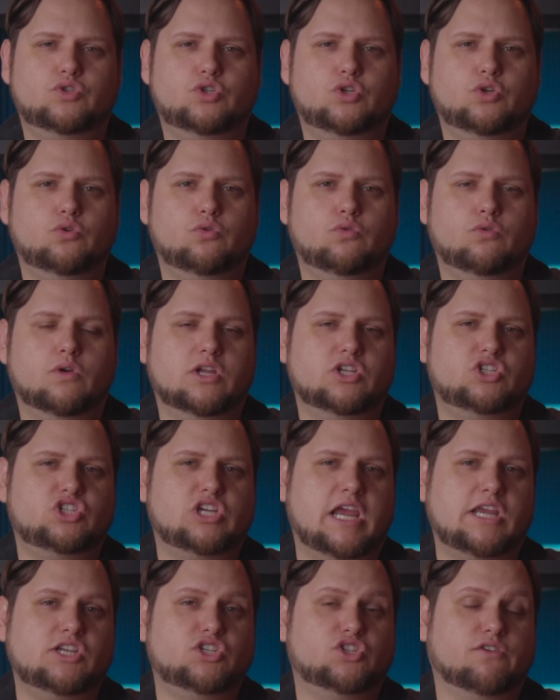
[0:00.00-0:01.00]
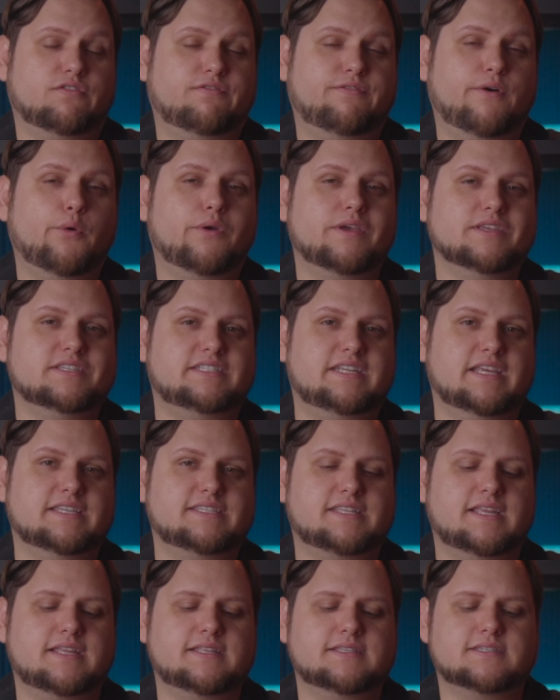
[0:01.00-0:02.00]
to change your focus
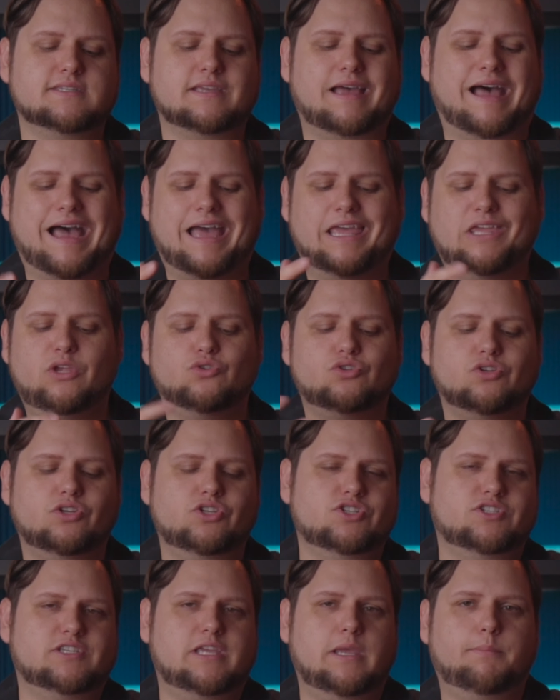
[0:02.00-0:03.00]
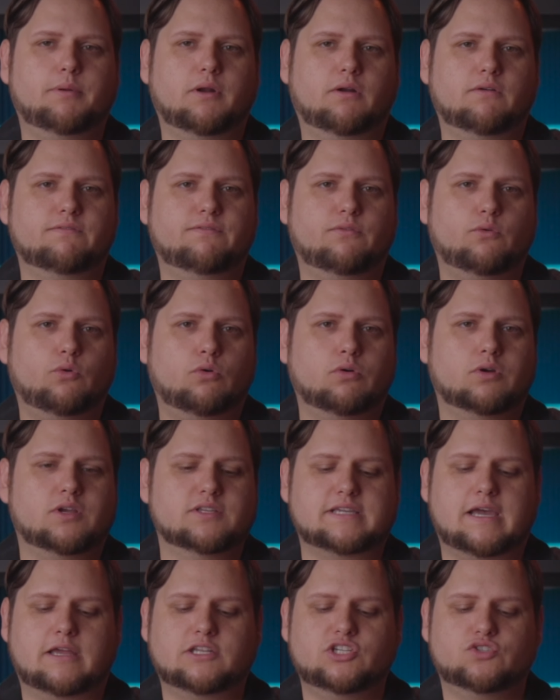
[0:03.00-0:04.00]
distance. I usually just keep it on full
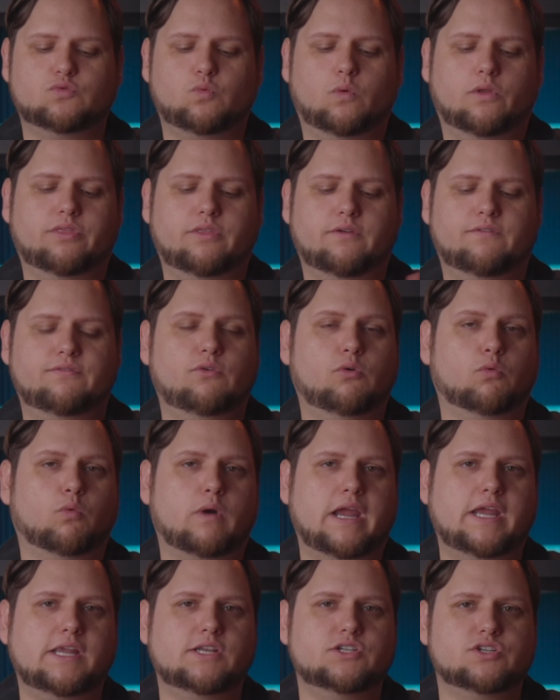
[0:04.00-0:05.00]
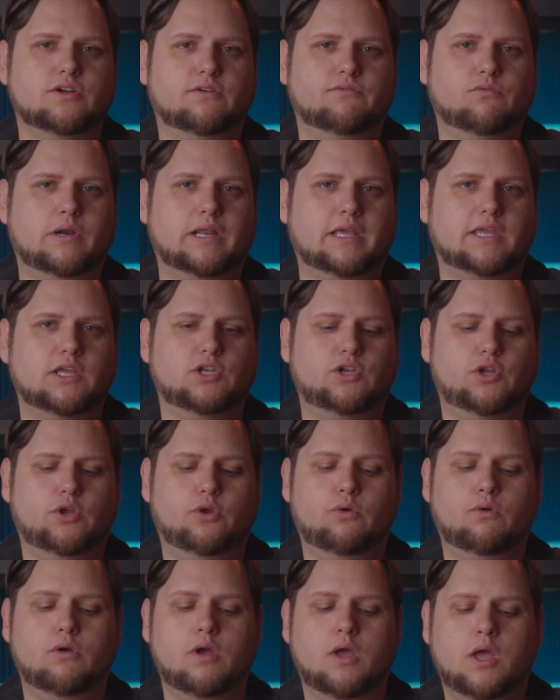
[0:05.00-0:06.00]
because I just want the full range of what it can
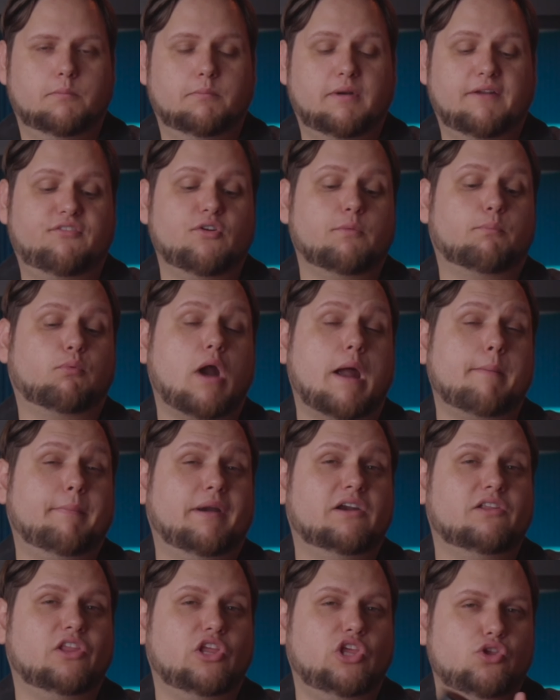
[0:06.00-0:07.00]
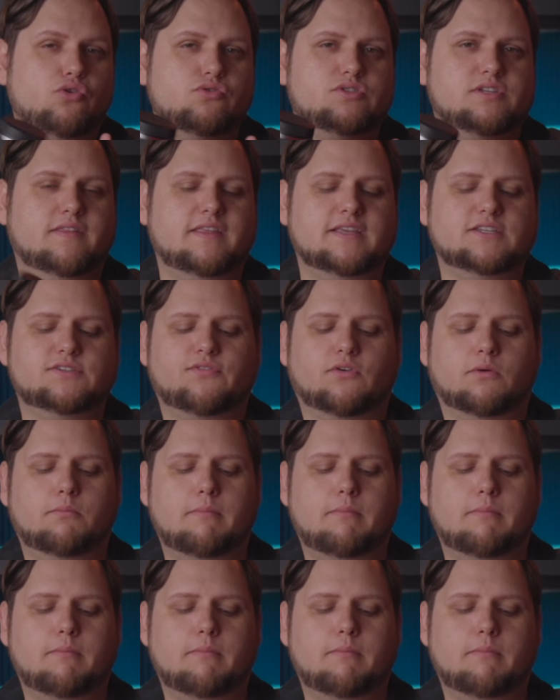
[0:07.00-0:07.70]
do. But if you're primarily using this for